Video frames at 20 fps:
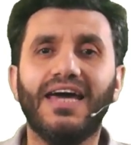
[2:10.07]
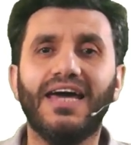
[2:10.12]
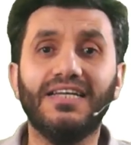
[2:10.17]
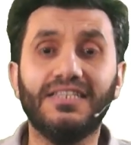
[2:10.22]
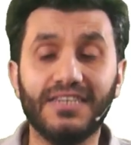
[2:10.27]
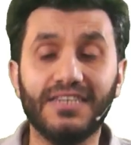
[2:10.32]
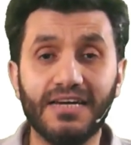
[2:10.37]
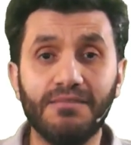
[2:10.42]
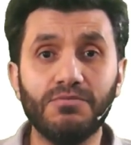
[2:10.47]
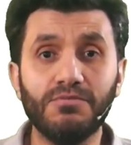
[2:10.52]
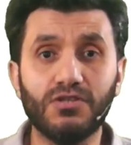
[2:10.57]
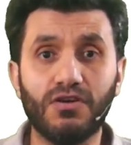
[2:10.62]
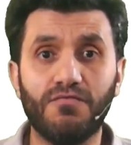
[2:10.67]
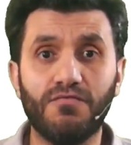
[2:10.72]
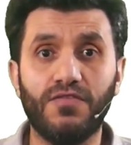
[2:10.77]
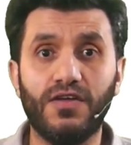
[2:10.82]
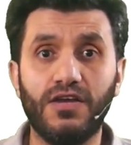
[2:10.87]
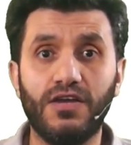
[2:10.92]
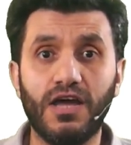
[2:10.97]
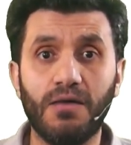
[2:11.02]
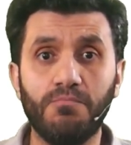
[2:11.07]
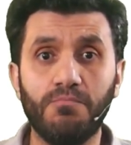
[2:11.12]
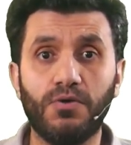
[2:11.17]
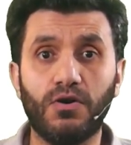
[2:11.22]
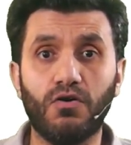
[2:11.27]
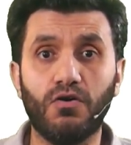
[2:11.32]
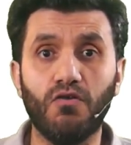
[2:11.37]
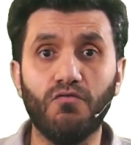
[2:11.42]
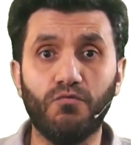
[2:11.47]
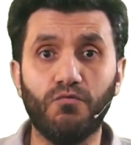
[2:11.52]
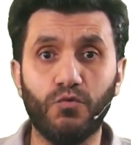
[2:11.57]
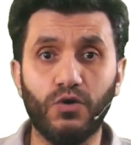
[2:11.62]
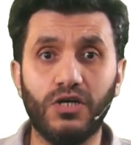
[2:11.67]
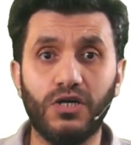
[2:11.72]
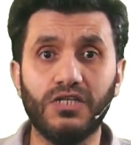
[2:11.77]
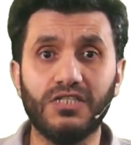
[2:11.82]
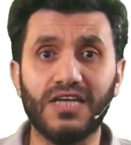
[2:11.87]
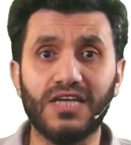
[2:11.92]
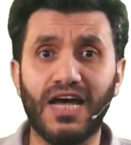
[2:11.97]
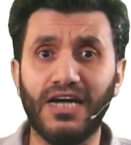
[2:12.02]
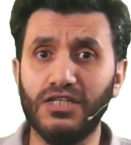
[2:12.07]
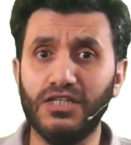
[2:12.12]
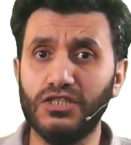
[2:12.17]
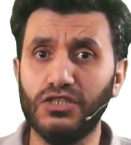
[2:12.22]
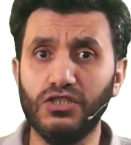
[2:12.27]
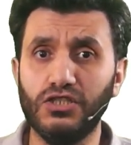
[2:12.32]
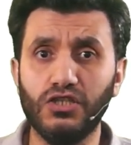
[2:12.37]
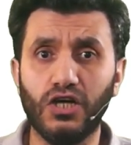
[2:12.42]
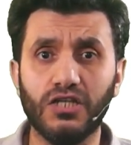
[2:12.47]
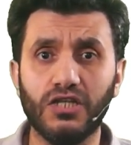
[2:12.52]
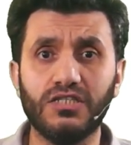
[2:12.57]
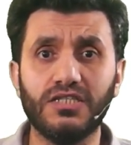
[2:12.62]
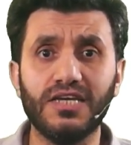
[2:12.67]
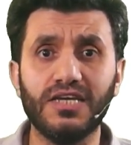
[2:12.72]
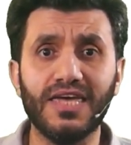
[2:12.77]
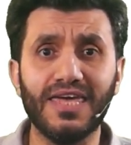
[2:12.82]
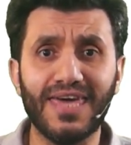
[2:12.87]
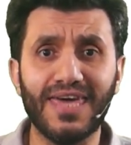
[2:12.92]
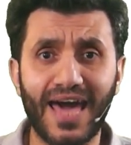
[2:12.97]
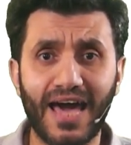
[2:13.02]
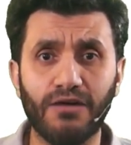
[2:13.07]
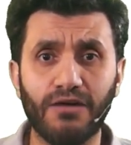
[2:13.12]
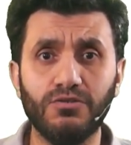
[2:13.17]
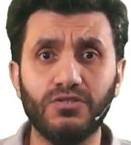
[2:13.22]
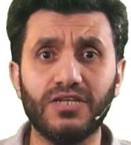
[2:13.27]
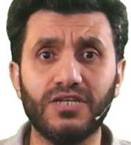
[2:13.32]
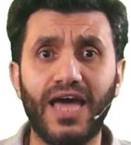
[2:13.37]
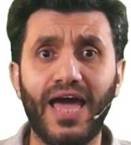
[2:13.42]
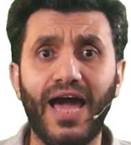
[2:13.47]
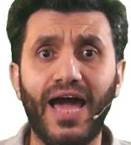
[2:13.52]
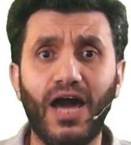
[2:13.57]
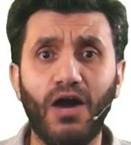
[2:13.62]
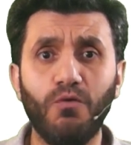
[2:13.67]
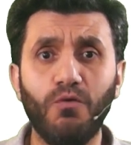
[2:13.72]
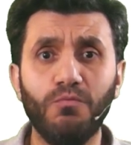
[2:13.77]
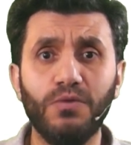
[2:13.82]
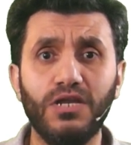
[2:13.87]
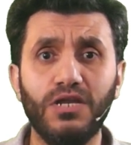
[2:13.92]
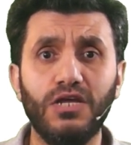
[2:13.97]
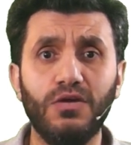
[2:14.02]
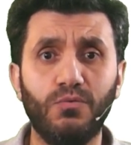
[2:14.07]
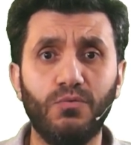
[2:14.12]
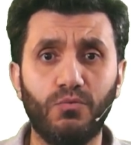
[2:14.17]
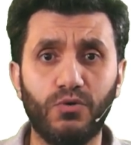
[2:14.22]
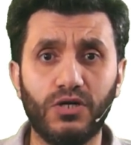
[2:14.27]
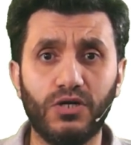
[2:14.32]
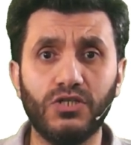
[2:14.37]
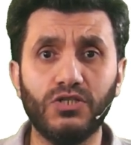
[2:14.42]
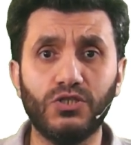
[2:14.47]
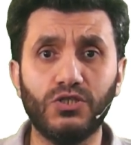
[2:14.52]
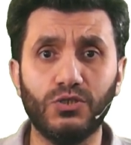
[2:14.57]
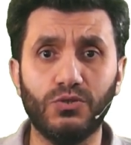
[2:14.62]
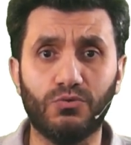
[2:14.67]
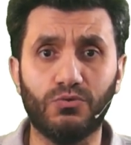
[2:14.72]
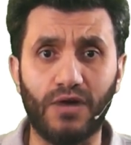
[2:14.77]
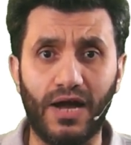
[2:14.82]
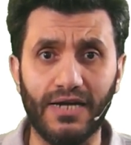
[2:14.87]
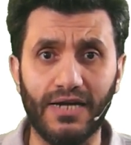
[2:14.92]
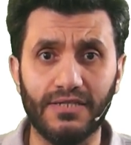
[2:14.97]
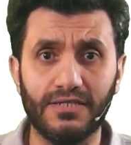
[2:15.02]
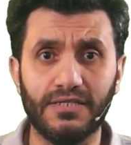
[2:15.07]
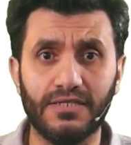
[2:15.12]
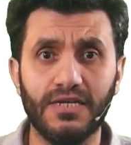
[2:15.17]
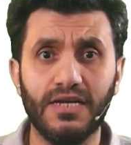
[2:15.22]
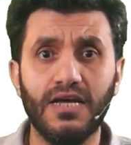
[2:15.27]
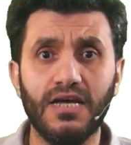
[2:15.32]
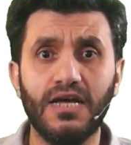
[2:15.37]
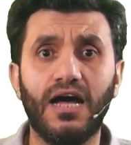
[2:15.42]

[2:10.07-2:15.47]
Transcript: In terms of the number of words, I do not count how many words you write.